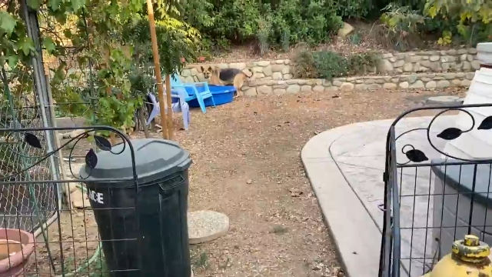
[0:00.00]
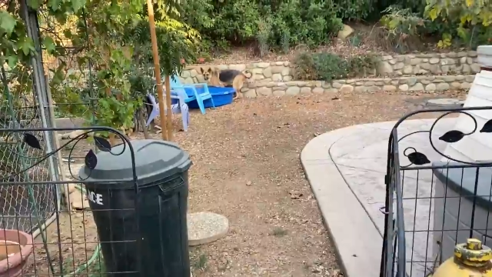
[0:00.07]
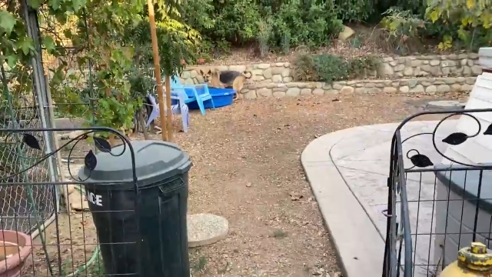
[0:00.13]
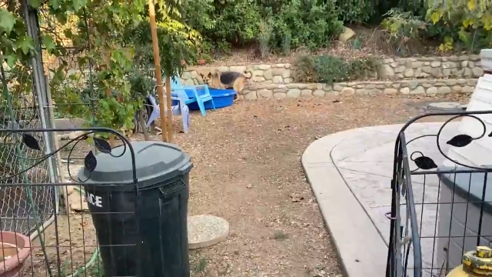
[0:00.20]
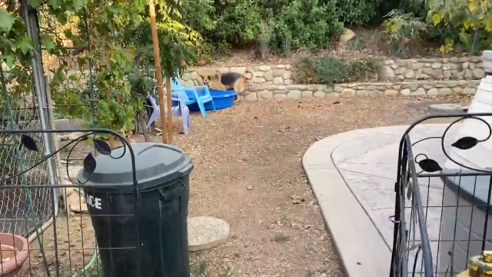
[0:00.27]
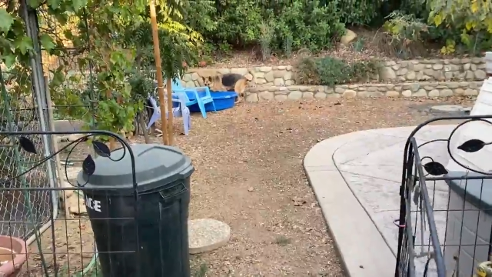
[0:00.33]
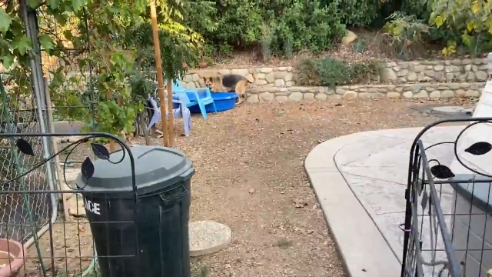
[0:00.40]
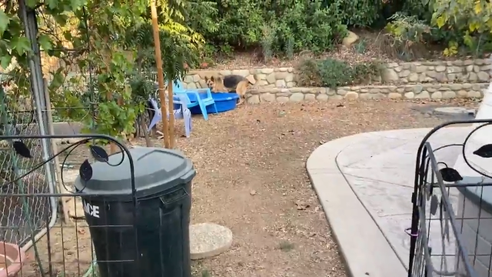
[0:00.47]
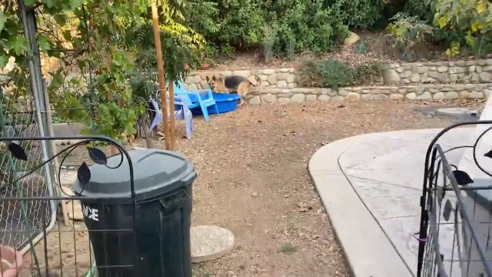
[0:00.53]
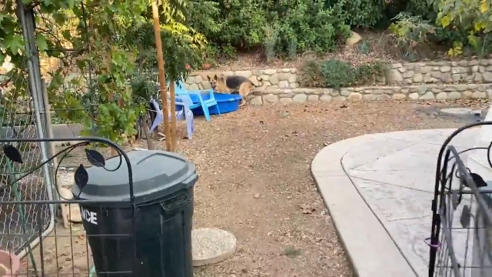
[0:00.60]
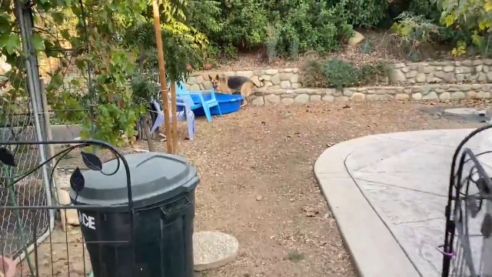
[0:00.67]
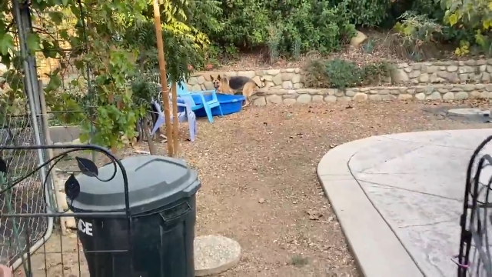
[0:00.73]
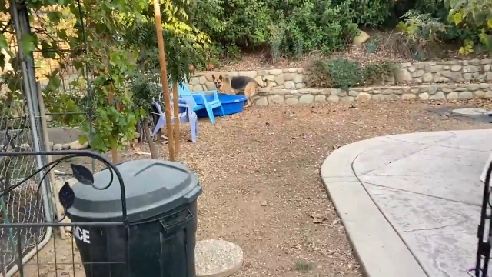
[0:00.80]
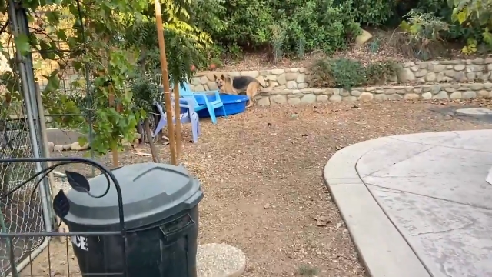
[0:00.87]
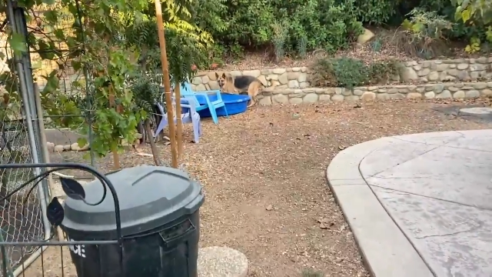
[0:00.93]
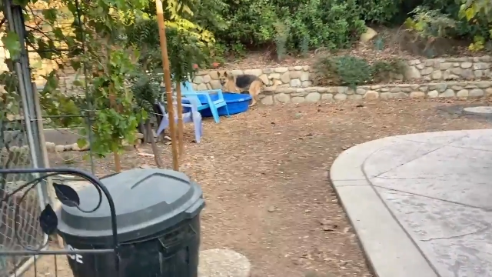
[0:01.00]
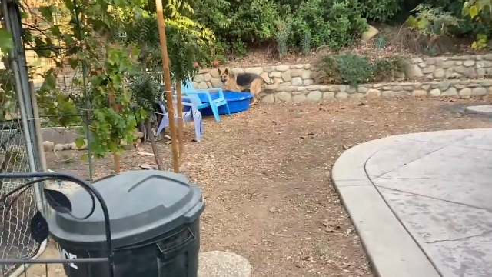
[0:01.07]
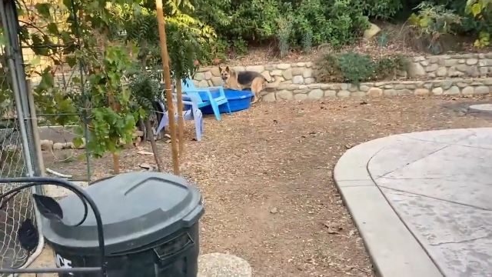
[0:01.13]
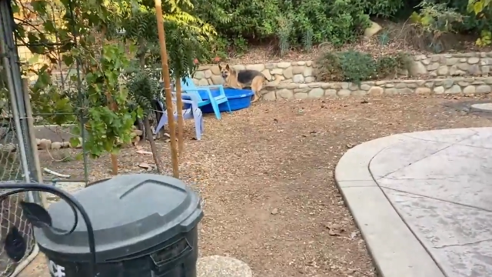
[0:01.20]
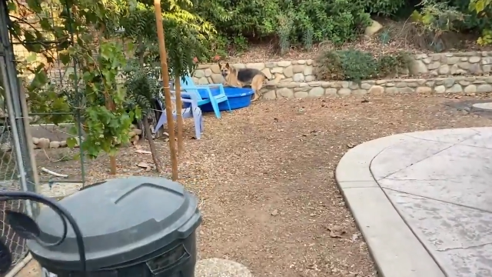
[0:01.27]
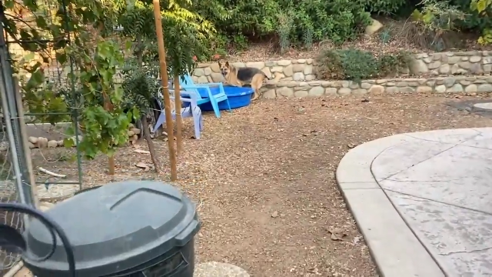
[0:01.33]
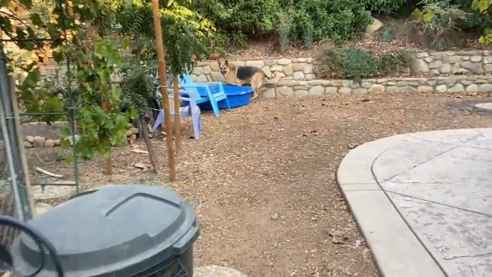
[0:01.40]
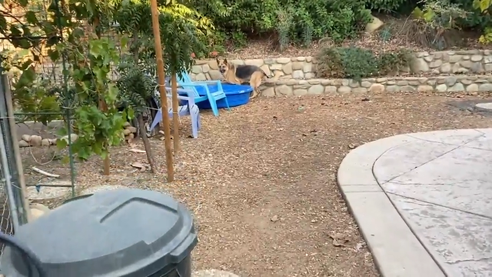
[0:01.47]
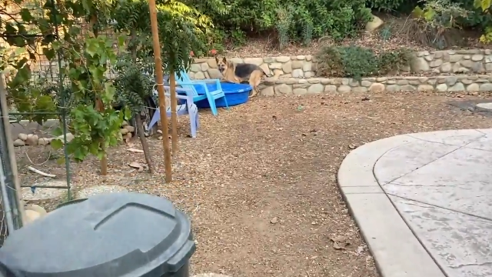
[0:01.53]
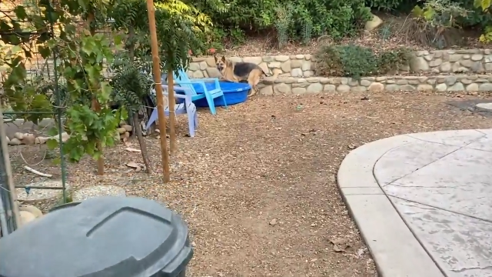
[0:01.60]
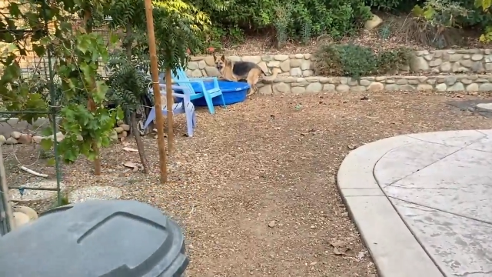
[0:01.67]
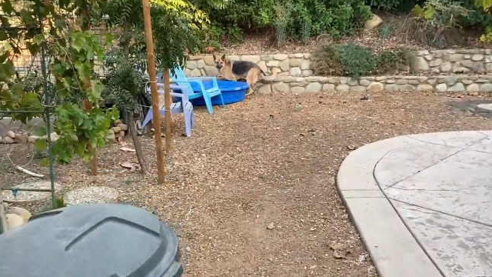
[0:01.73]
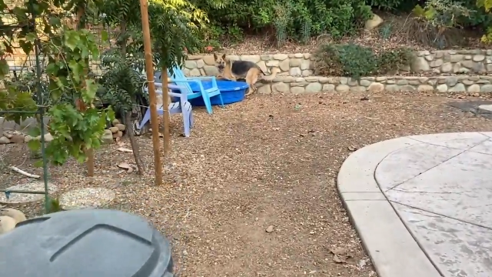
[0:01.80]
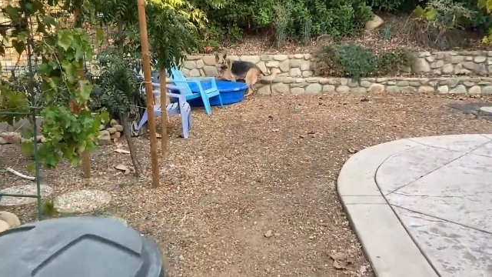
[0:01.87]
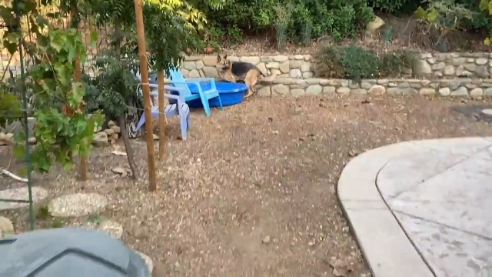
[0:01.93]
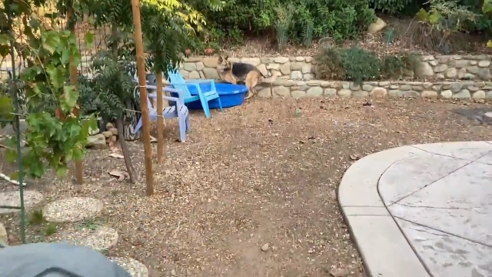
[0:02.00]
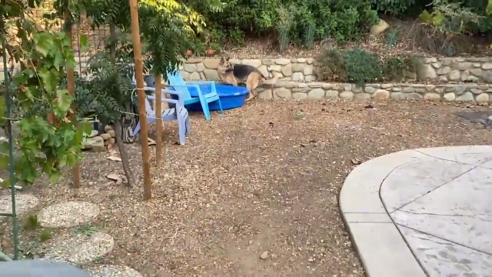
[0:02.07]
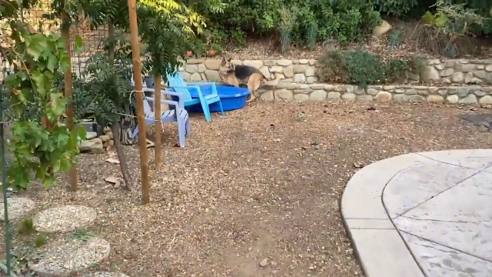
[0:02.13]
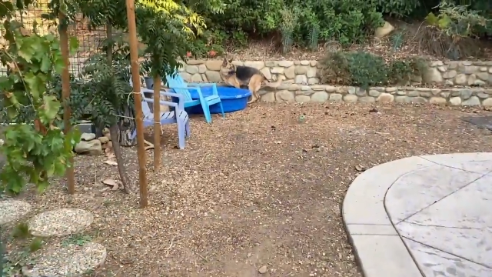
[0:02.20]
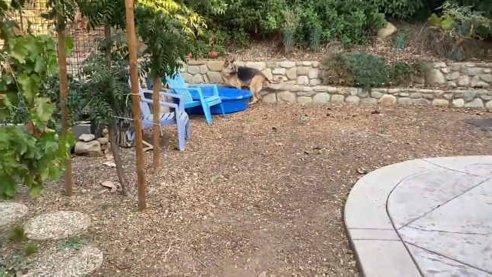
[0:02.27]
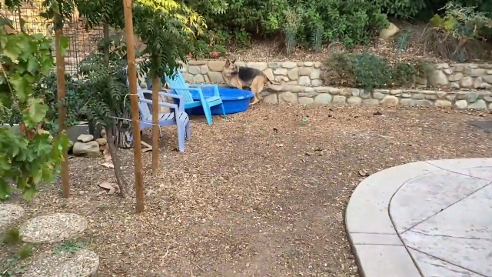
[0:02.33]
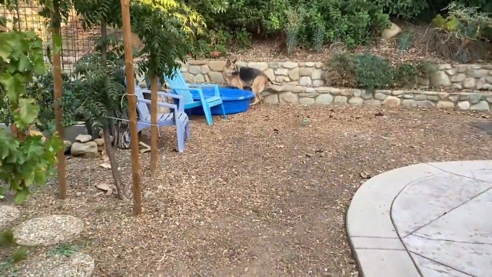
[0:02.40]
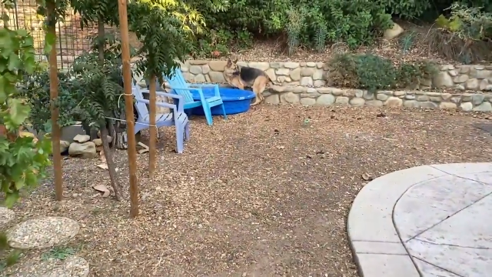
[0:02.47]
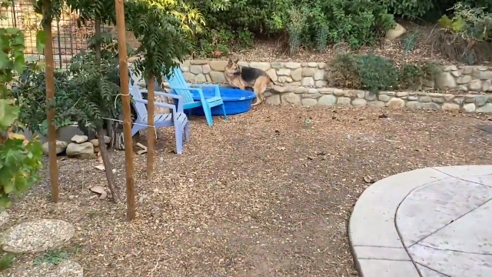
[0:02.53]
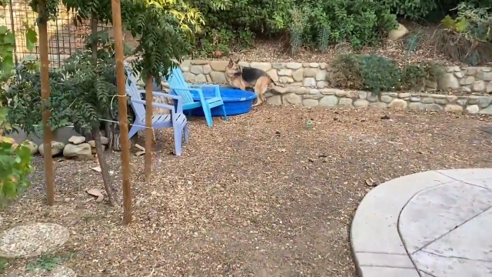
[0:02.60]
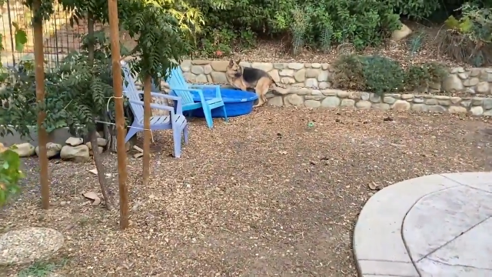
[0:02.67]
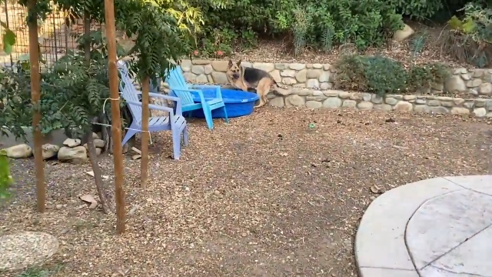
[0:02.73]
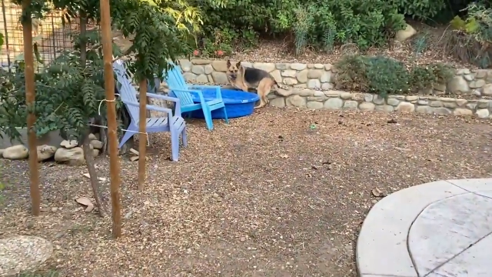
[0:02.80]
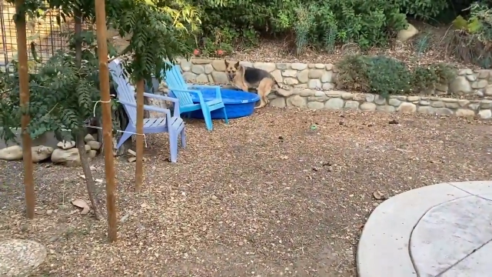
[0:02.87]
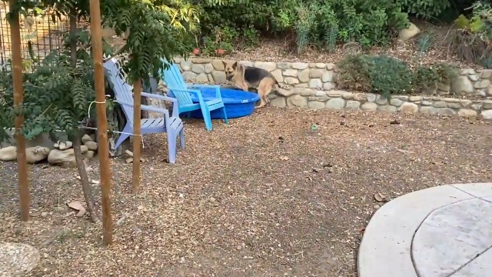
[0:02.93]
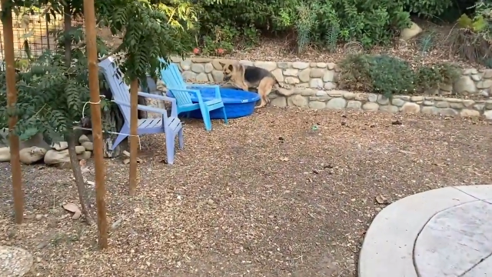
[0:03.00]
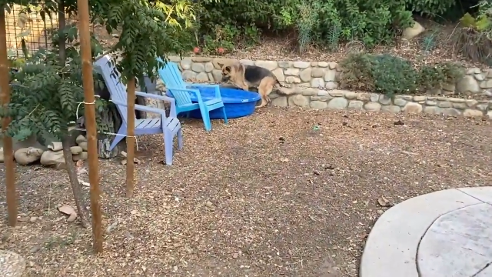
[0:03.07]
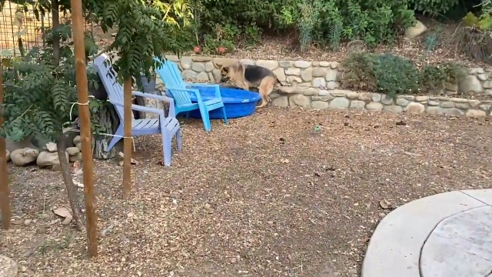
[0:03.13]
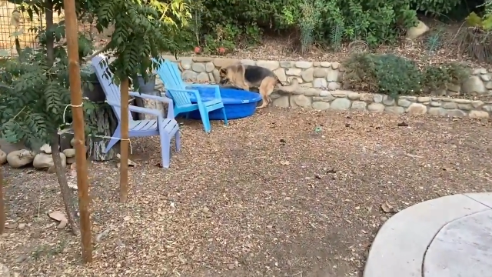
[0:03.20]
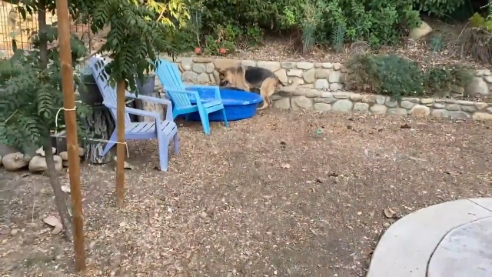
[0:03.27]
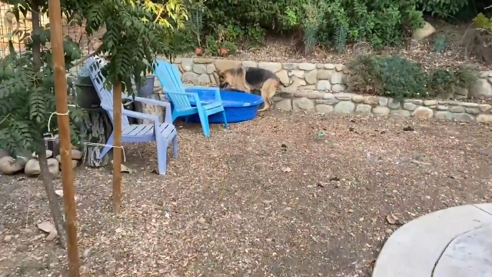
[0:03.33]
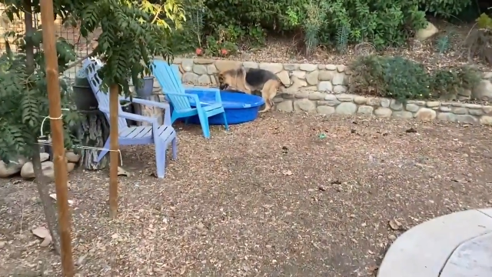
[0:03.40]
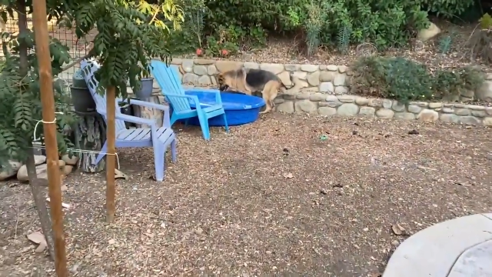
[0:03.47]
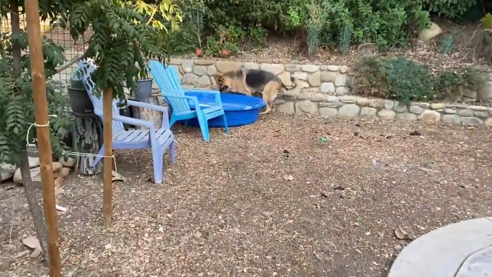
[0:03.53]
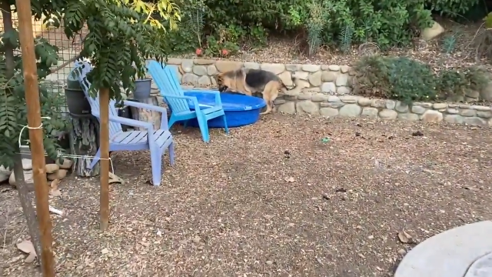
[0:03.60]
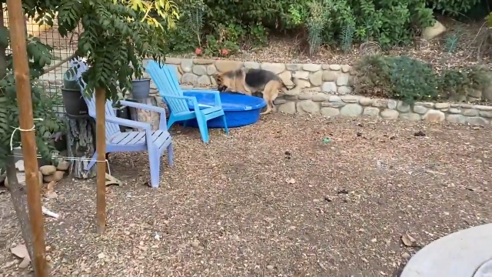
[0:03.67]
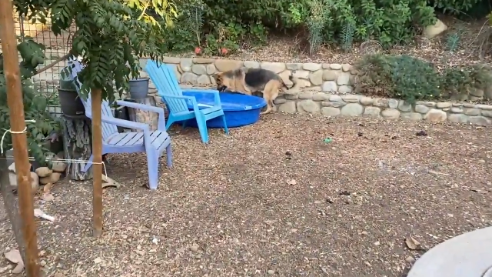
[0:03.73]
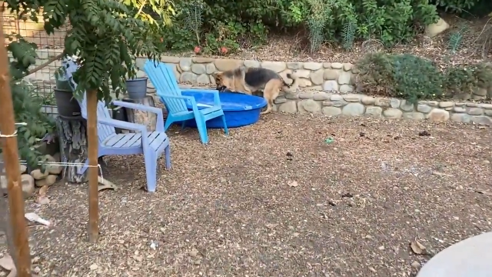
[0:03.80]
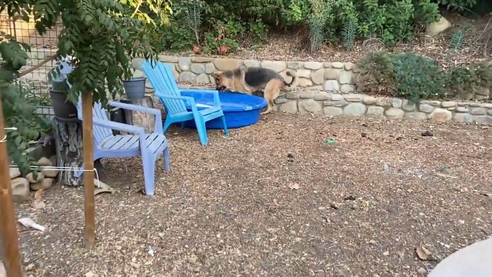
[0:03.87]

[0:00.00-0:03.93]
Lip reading: No face is visible, so there are no lips to read.